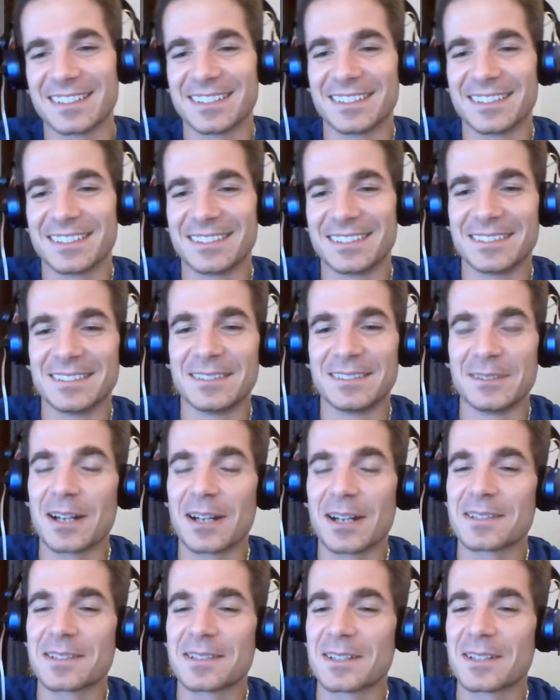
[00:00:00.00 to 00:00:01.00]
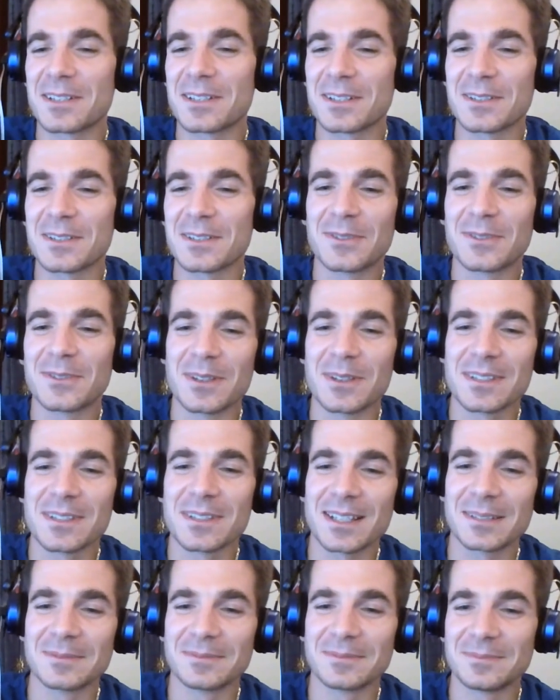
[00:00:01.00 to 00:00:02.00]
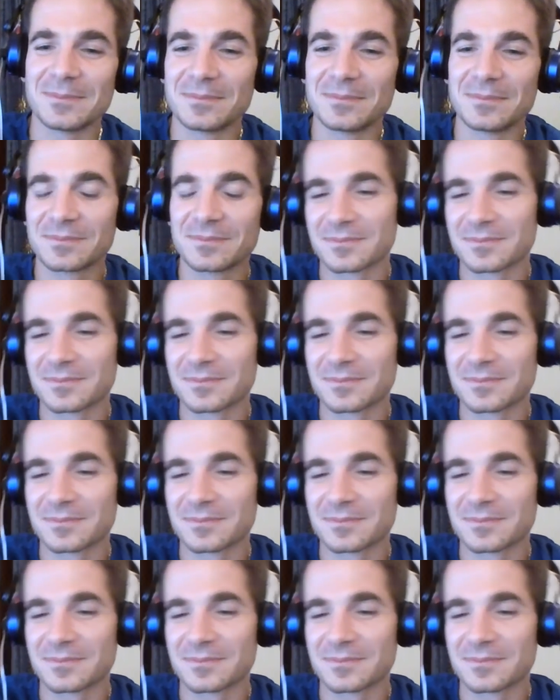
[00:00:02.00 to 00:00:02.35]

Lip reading: you are searching for some